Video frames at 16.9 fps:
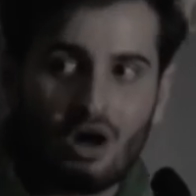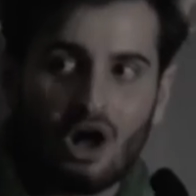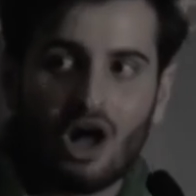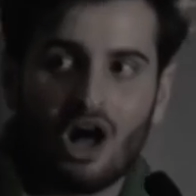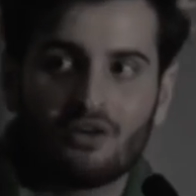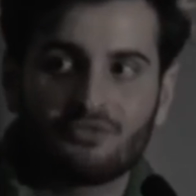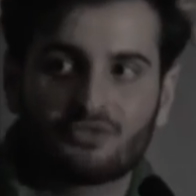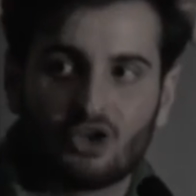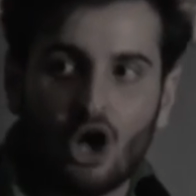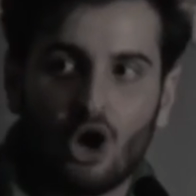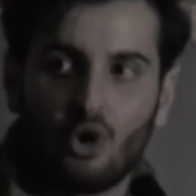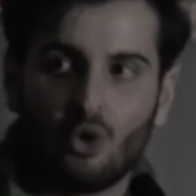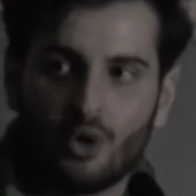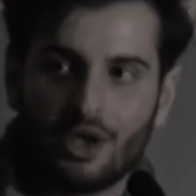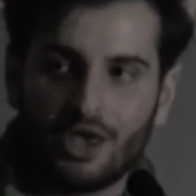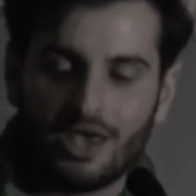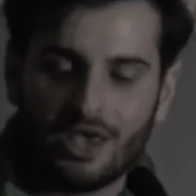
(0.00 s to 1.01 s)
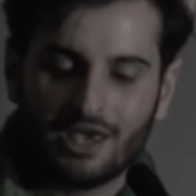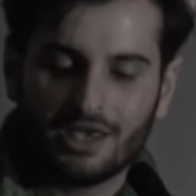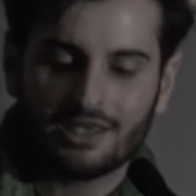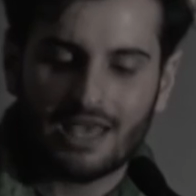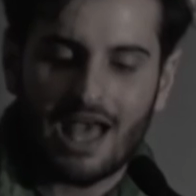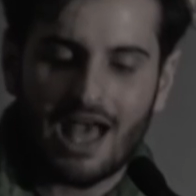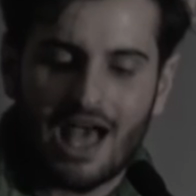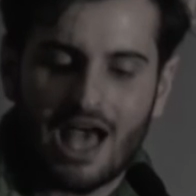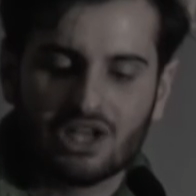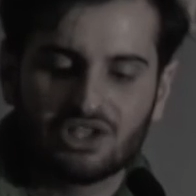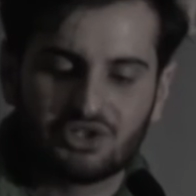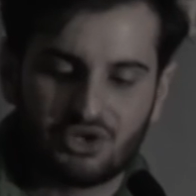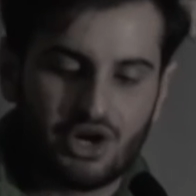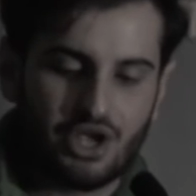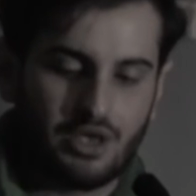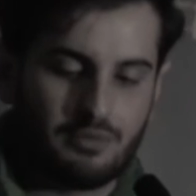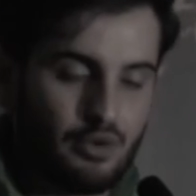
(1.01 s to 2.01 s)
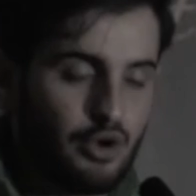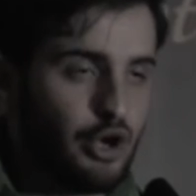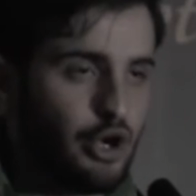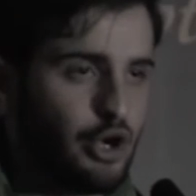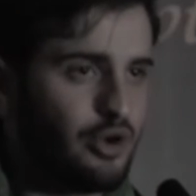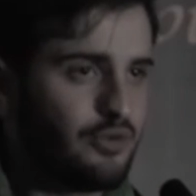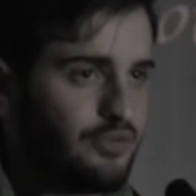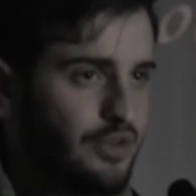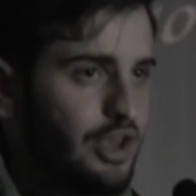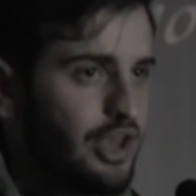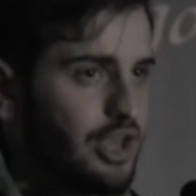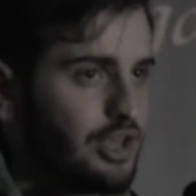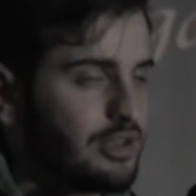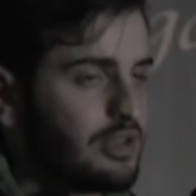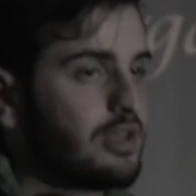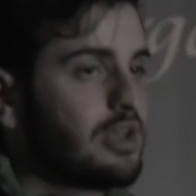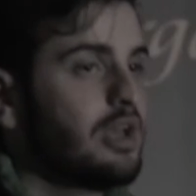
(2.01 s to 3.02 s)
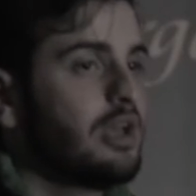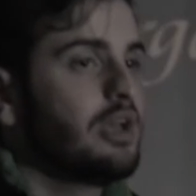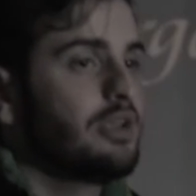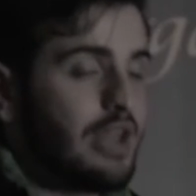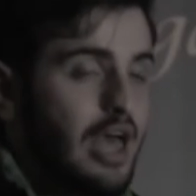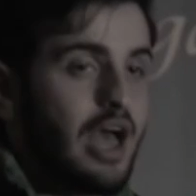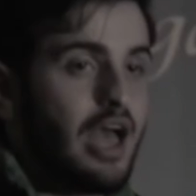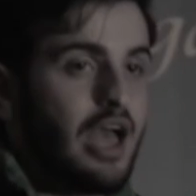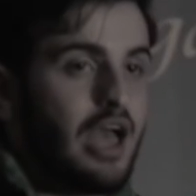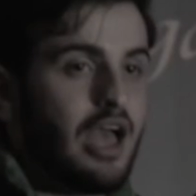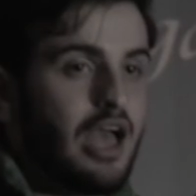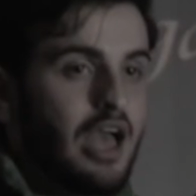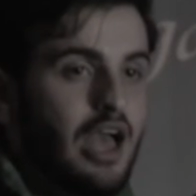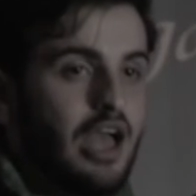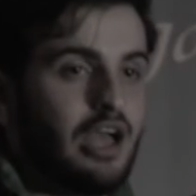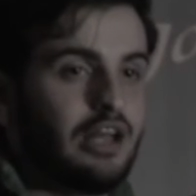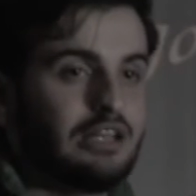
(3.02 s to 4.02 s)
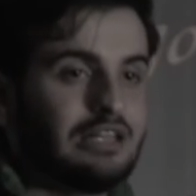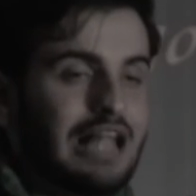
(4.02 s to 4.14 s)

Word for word: of going and removing nail.